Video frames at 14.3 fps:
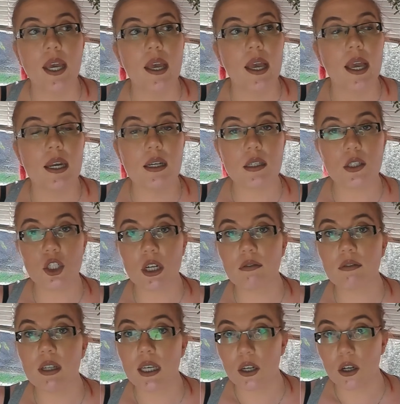It is
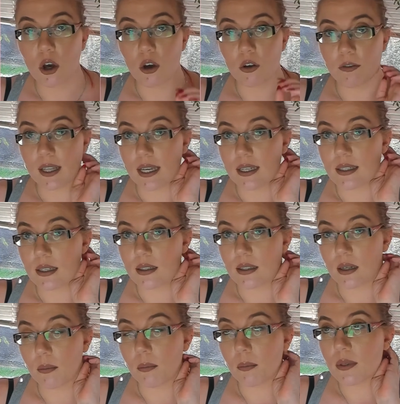generally an overlay
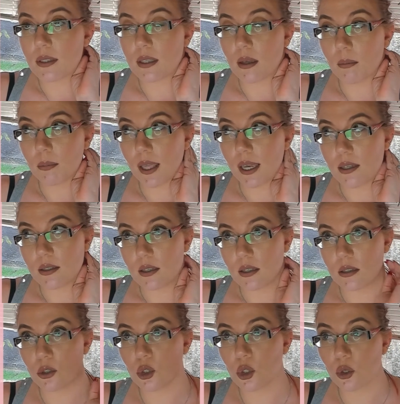system. Some
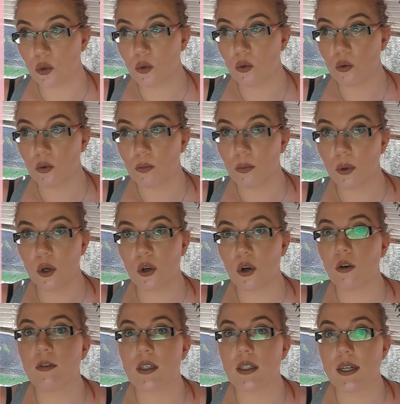places do put it
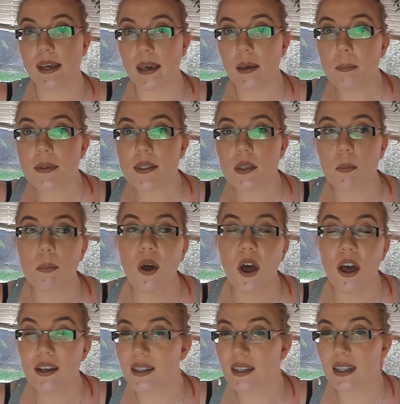over tips.
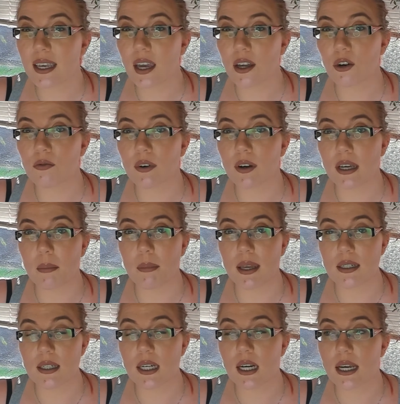Personally, I don't
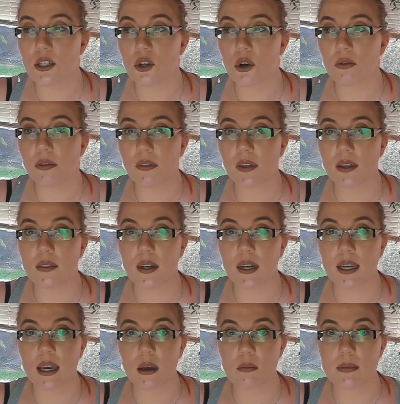recommend it. I don't think that
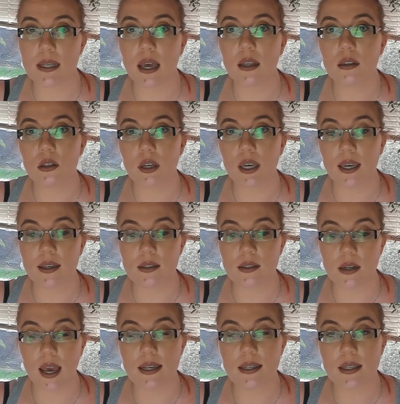it comes out looking as
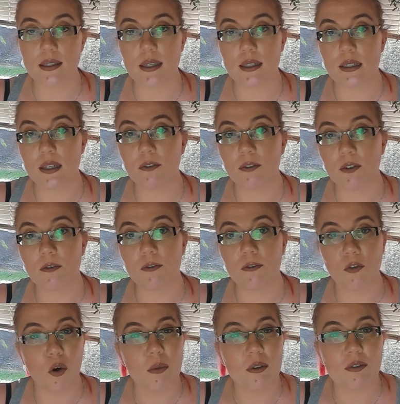nice as a different
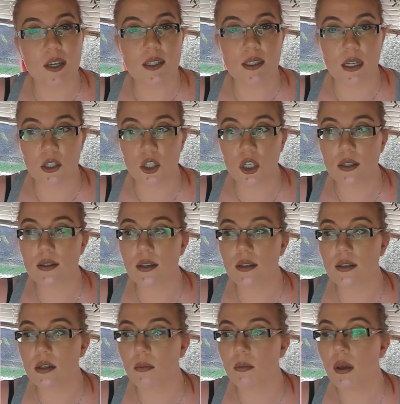form of extension
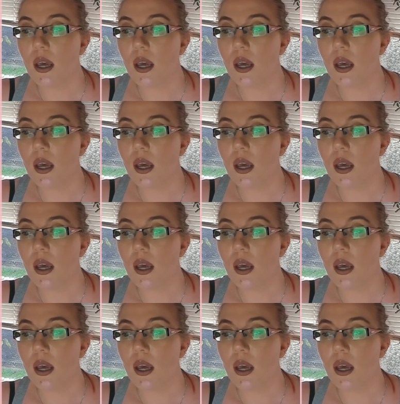system,